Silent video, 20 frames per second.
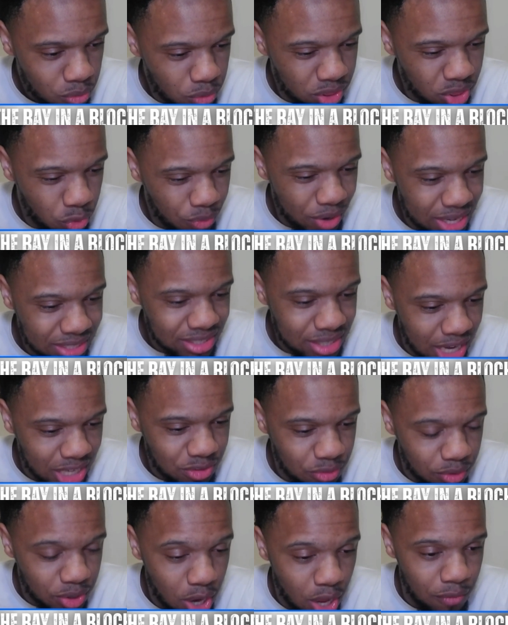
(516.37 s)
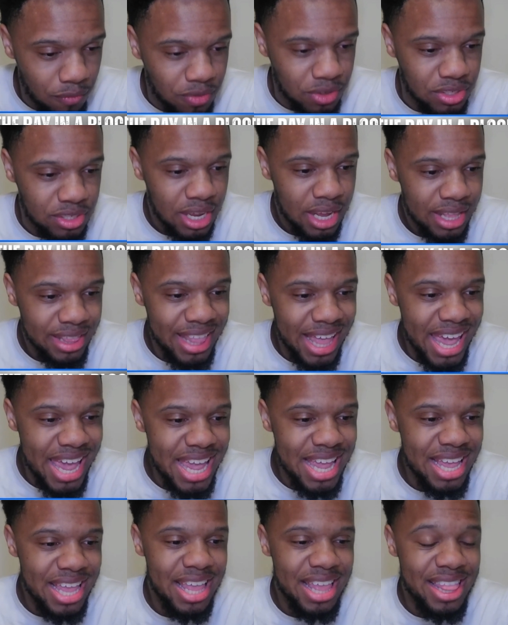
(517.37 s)
the Red Sox front office.
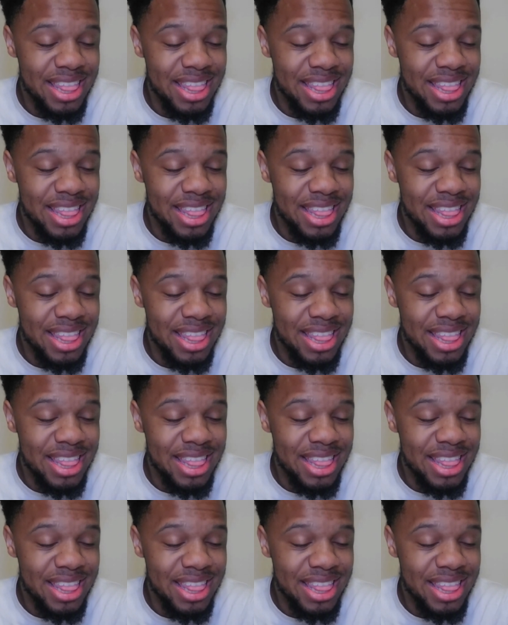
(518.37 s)
They